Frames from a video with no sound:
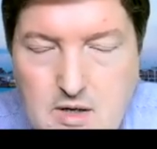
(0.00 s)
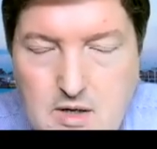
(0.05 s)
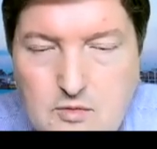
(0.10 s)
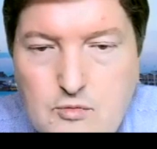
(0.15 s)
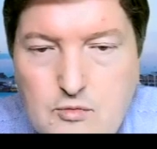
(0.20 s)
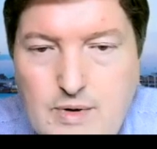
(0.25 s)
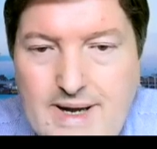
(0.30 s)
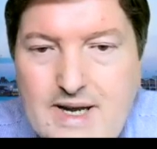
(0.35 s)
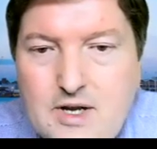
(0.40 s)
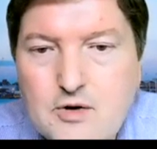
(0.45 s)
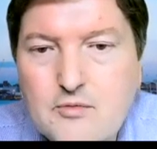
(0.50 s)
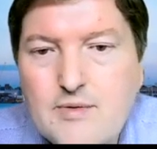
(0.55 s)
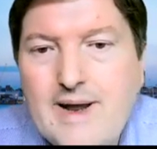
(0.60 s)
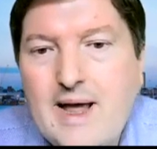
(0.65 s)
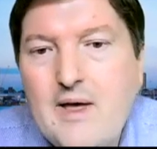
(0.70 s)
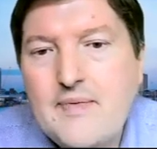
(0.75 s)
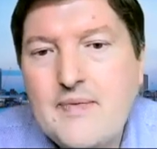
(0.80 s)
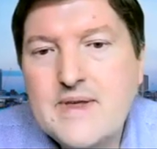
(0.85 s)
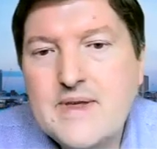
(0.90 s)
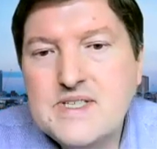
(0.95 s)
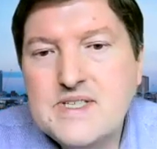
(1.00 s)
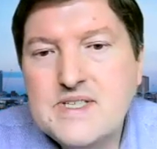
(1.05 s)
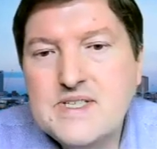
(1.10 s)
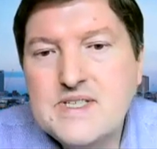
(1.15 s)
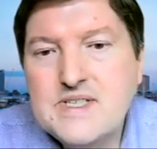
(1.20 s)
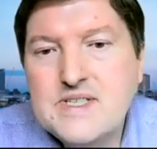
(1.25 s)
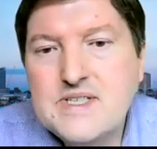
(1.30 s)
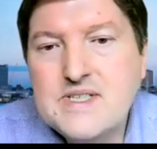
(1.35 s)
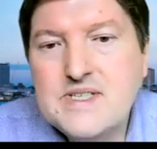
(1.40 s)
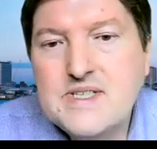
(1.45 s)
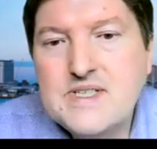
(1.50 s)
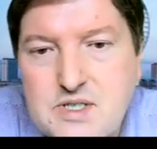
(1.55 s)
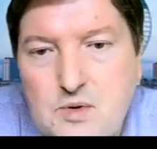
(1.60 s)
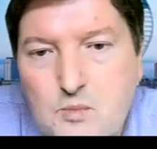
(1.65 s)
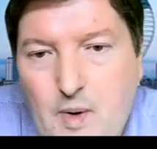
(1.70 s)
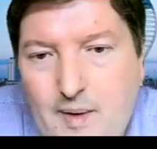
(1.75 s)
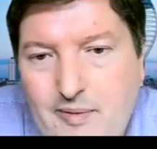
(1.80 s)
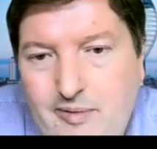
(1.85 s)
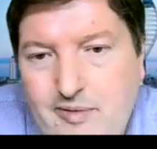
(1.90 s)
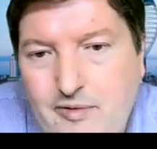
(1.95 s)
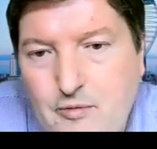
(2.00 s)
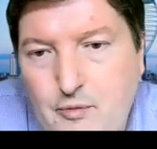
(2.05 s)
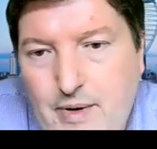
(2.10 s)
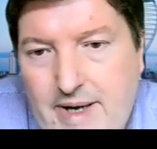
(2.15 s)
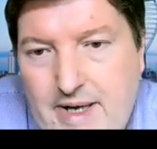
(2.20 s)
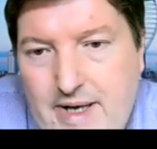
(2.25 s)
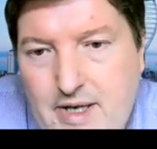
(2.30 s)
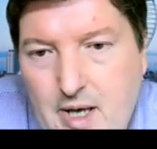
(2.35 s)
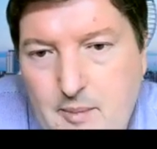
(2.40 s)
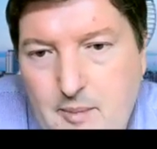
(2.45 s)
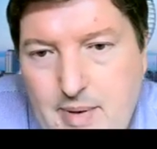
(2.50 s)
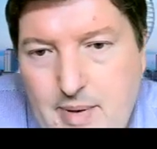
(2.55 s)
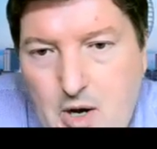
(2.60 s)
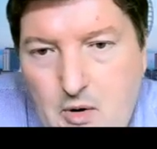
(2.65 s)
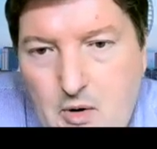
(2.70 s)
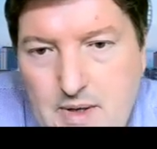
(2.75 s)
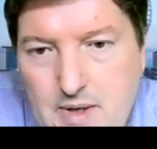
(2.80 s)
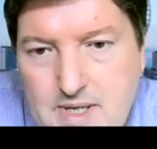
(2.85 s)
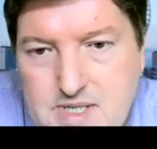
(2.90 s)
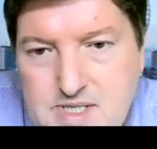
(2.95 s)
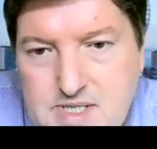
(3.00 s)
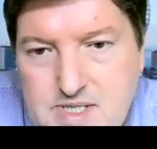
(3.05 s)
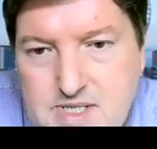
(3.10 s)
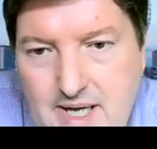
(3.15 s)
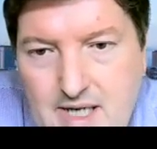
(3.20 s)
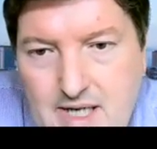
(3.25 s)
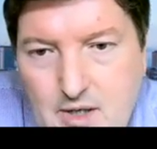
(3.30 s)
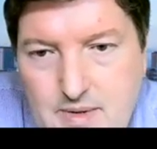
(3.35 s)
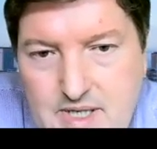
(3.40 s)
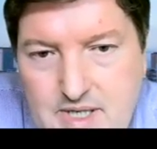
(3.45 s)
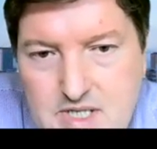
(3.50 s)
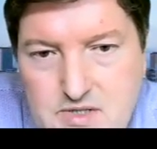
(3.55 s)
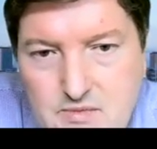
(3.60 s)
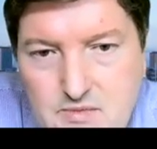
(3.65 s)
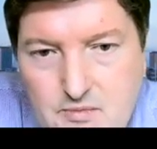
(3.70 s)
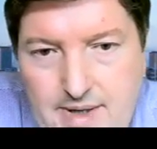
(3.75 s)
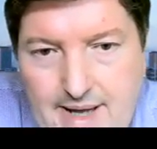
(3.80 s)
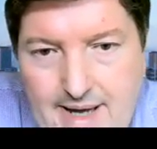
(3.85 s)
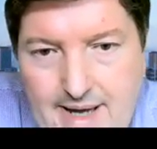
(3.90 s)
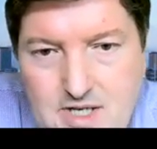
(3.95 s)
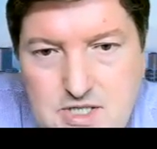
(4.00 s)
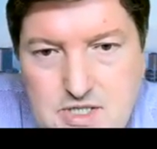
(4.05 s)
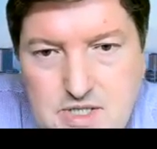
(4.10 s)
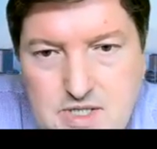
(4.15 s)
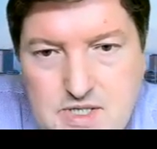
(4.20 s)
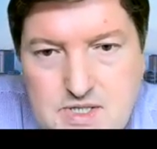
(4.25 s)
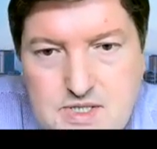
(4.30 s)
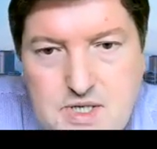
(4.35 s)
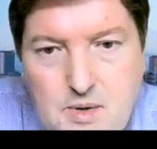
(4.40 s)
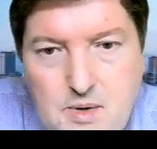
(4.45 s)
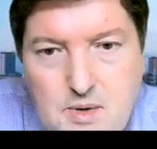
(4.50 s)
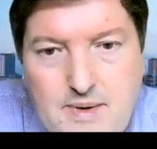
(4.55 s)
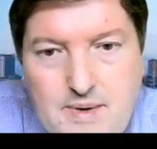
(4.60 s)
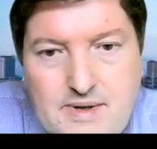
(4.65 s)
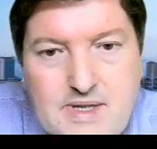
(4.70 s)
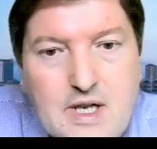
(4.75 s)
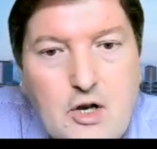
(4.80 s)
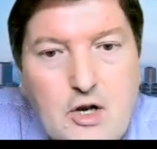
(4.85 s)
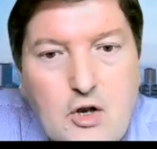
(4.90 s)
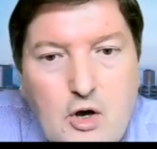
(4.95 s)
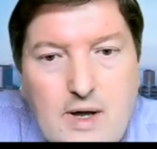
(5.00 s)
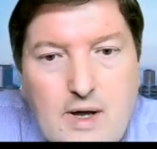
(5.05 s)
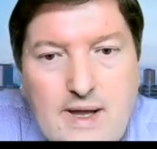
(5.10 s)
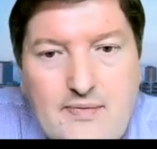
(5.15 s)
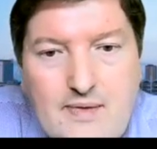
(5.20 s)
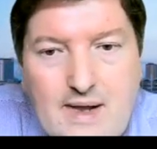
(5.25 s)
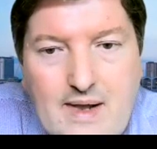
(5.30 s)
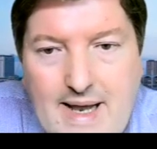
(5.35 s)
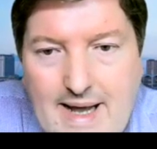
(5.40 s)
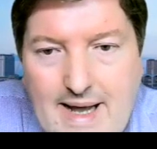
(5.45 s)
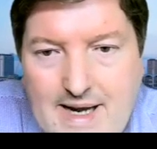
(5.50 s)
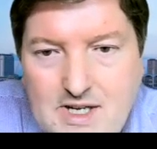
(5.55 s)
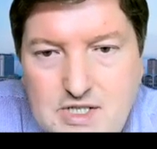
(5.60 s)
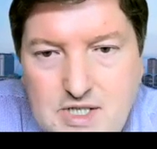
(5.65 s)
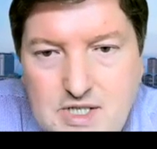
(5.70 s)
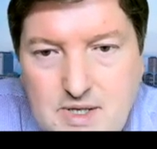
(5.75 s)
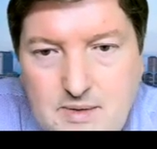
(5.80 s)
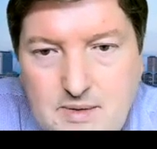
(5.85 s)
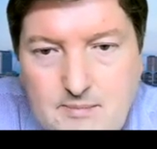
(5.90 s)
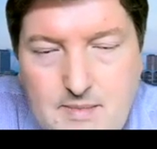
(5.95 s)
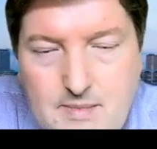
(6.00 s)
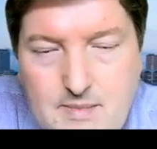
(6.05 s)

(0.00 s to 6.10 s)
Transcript: Read around the subject of 1,3-dipolar cycloaddition reactions. So we've done a lot in the lecture.